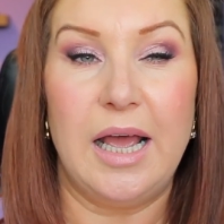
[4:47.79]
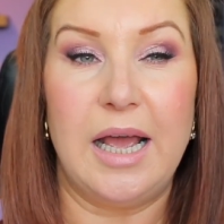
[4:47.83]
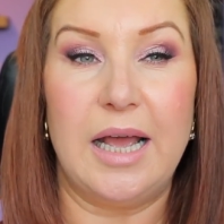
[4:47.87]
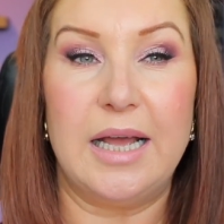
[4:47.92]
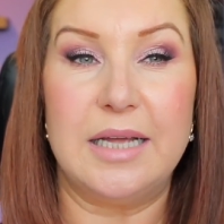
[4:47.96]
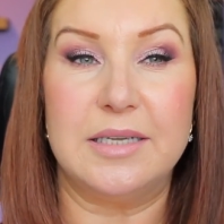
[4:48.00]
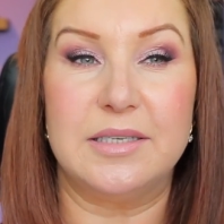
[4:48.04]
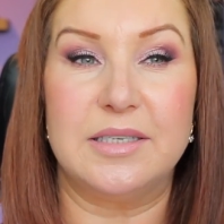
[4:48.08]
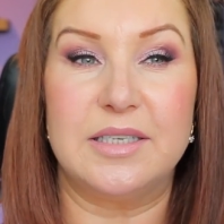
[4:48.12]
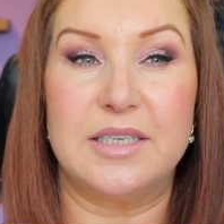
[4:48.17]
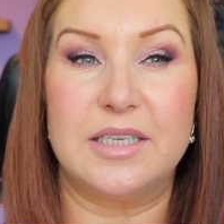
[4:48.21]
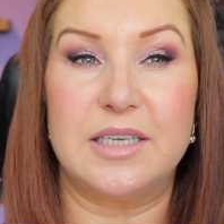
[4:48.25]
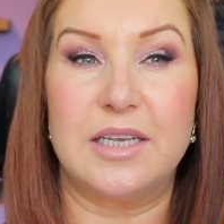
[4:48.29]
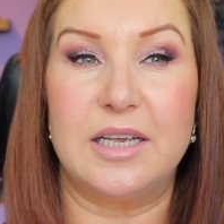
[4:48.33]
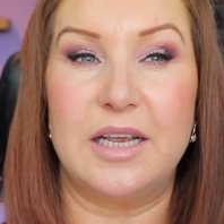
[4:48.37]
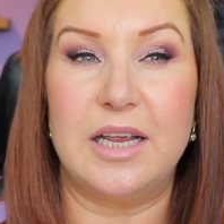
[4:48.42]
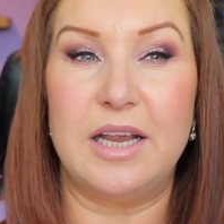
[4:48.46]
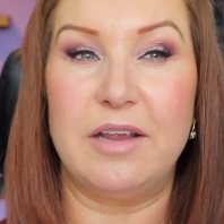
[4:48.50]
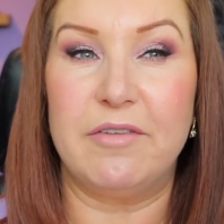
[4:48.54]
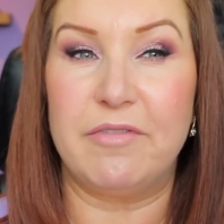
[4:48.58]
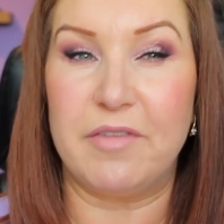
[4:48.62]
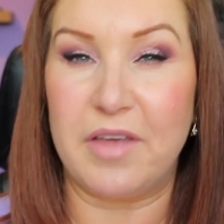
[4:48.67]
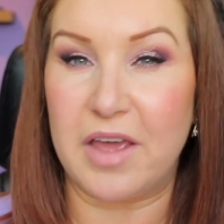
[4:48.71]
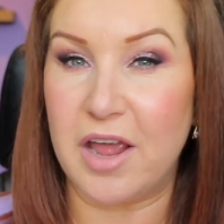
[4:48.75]
And
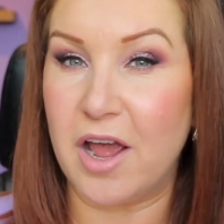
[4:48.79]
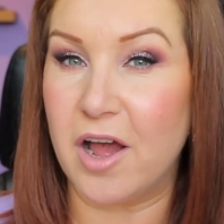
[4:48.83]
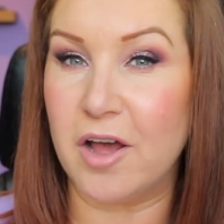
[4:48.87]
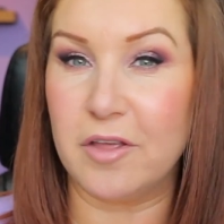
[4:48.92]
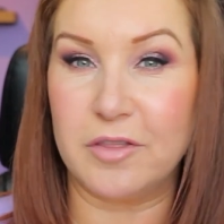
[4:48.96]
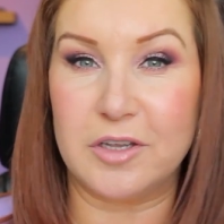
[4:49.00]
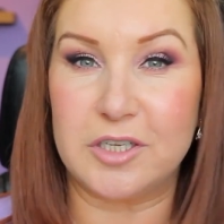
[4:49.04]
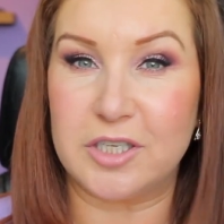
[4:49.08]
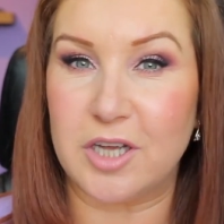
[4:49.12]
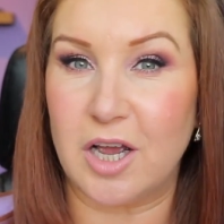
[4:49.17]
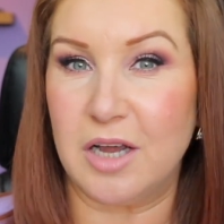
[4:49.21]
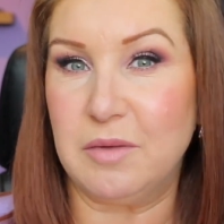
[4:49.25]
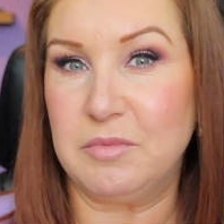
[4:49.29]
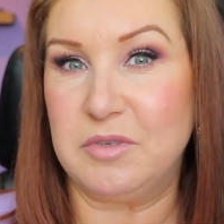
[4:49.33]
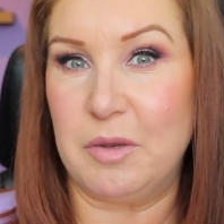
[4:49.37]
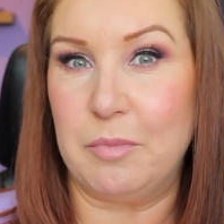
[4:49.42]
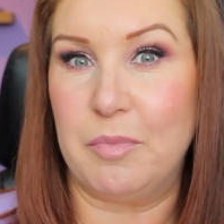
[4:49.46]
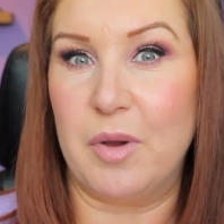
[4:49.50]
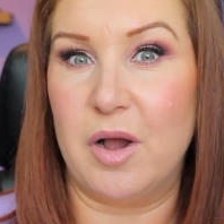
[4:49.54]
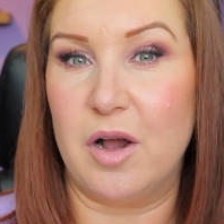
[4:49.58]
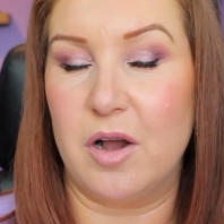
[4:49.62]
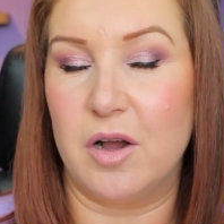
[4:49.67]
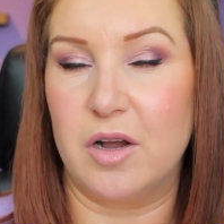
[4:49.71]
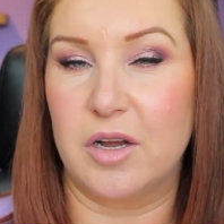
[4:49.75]
if they are the type to
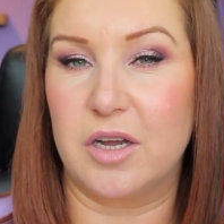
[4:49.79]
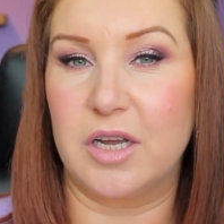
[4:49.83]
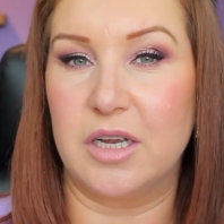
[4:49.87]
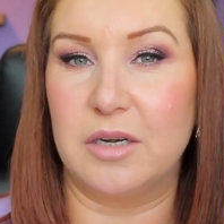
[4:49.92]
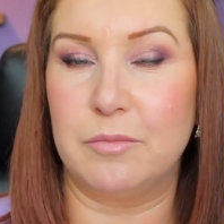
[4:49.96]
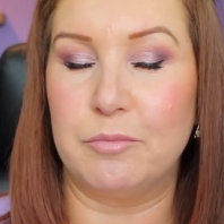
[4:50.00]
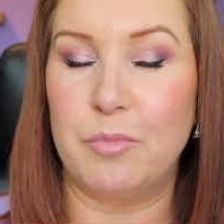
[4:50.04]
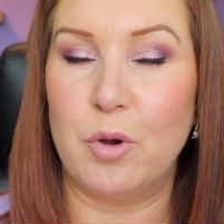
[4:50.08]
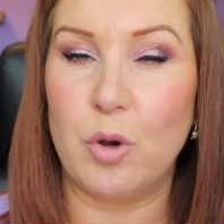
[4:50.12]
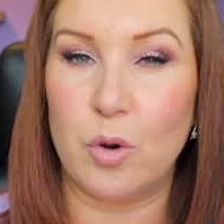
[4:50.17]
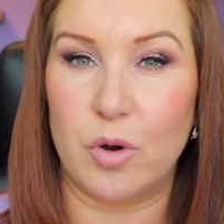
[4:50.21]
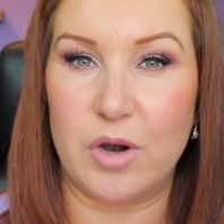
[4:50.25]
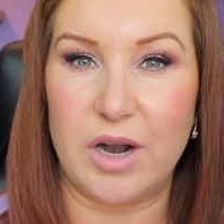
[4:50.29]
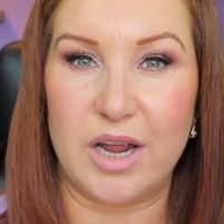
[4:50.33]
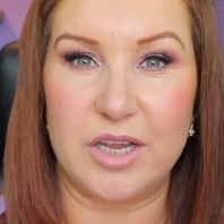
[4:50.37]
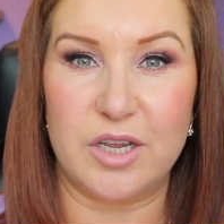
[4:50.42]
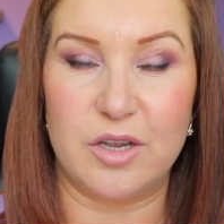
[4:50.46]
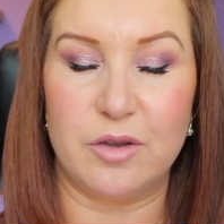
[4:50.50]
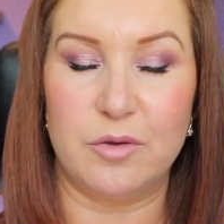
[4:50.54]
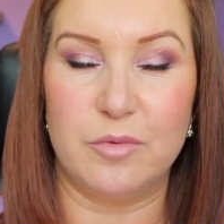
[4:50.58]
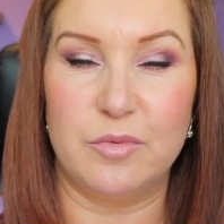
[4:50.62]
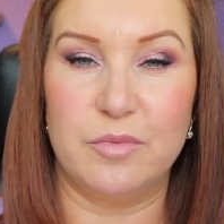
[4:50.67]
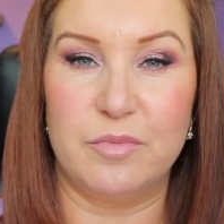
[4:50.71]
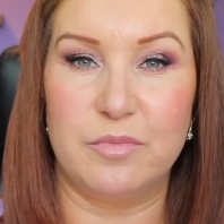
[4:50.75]
bark and paw at
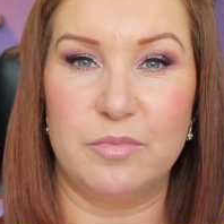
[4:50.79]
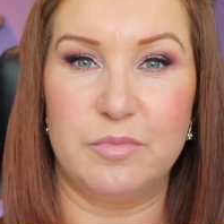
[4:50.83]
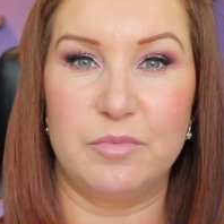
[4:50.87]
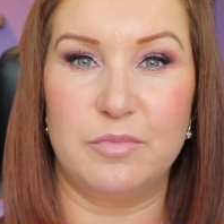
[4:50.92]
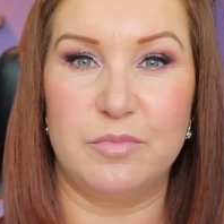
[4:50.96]
you